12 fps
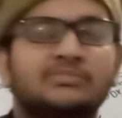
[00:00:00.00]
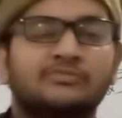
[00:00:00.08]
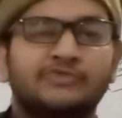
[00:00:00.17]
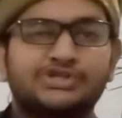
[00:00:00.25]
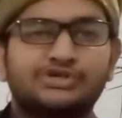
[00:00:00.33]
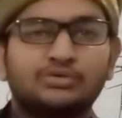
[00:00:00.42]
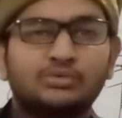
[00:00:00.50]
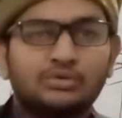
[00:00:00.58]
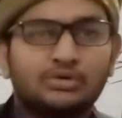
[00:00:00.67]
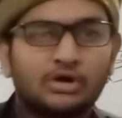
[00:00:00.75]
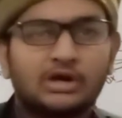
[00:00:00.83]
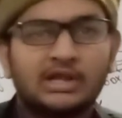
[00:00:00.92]
Wish you
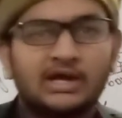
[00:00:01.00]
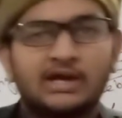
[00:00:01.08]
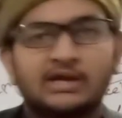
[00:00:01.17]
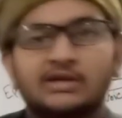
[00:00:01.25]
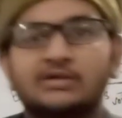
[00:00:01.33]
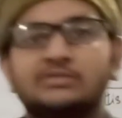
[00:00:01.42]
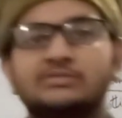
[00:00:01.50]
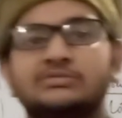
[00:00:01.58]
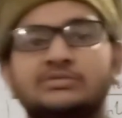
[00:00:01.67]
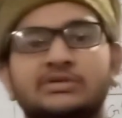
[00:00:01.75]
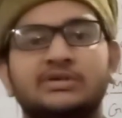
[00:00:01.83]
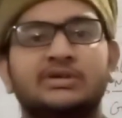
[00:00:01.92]
good luck.
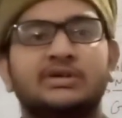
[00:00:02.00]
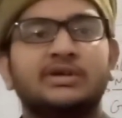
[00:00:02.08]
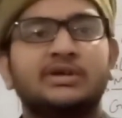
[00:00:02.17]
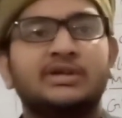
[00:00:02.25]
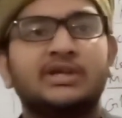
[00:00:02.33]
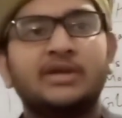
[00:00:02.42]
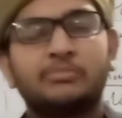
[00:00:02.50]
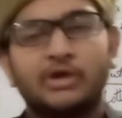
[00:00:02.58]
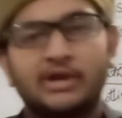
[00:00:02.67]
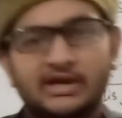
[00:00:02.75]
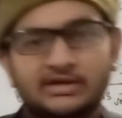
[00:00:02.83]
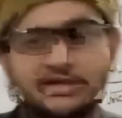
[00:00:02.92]
Keep
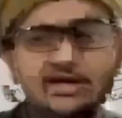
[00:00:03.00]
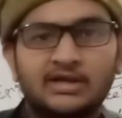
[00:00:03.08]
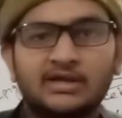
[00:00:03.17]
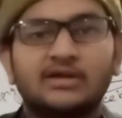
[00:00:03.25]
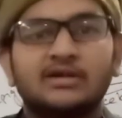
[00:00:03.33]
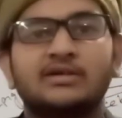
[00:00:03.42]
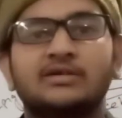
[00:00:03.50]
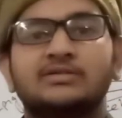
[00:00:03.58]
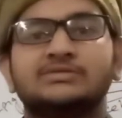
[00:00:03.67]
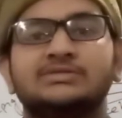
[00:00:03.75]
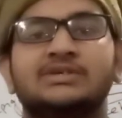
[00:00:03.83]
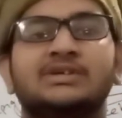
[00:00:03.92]
connecting
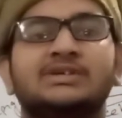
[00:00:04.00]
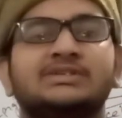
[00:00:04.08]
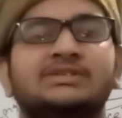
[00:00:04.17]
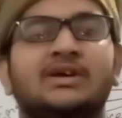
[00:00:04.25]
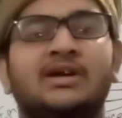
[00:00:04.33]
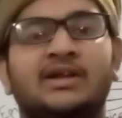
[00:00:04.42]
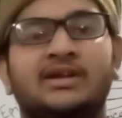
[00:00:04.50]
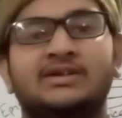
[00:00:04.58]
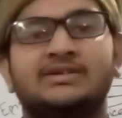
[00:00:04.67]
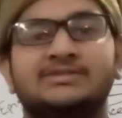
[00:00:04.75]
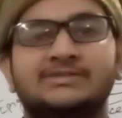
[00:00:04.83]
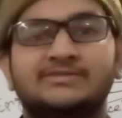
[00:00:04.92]

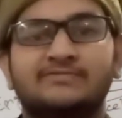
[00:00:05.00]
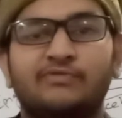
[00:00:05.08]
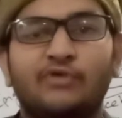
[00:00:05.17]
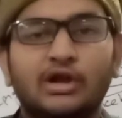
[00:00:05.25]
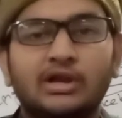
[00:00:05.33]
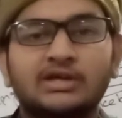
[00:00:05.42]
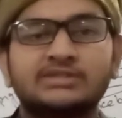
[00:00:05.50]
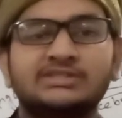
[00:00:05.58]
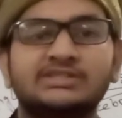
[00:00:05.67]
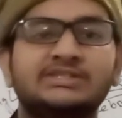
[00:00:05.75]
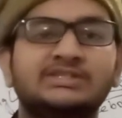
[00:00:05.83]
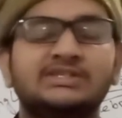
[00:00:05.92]
and follow
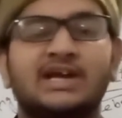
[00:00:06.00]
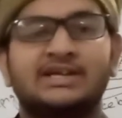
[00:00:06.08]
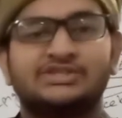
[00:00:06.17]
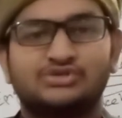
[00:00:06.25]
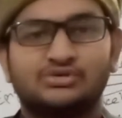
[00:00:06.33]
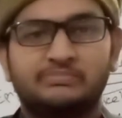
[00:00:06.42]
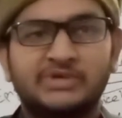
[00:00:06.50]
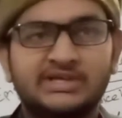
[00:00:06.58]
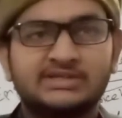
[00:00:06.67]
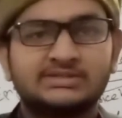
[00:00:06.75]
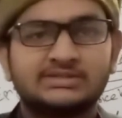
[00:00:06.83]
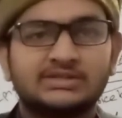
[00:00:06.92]
the
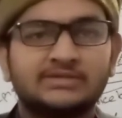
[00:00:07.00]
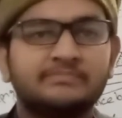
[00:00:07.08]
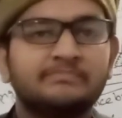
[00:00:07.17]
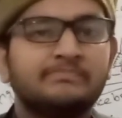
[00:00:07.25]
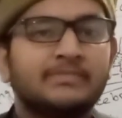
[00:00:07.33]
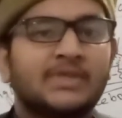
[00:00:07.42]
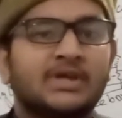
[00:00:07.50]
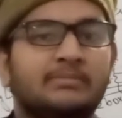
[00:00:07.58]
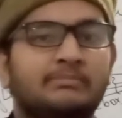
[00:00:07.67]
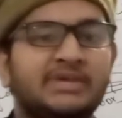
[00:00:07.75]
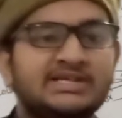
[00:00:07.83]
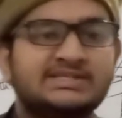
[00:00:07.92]
SOPs.
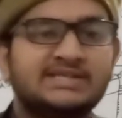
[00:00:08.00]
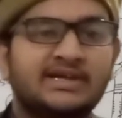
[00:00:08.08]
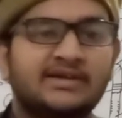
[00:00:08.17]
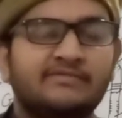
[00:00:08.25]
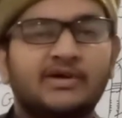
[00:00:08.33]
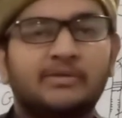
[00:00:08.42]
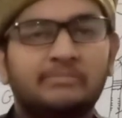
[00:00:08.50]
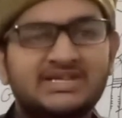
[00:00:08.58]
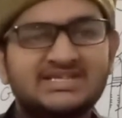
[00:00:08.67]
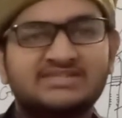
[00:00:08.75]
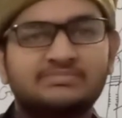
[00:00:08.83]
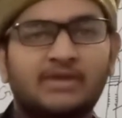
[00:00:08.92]
Be safe,
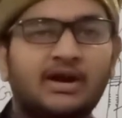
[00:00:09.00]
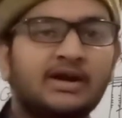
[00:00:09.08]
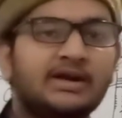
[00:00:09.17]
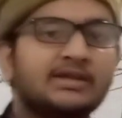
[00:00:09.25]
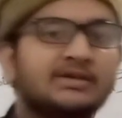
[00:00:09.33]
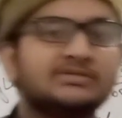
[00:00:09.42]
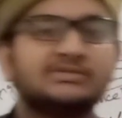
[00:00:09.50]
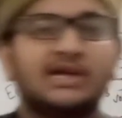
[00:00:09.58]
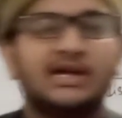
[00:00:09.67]
be smart,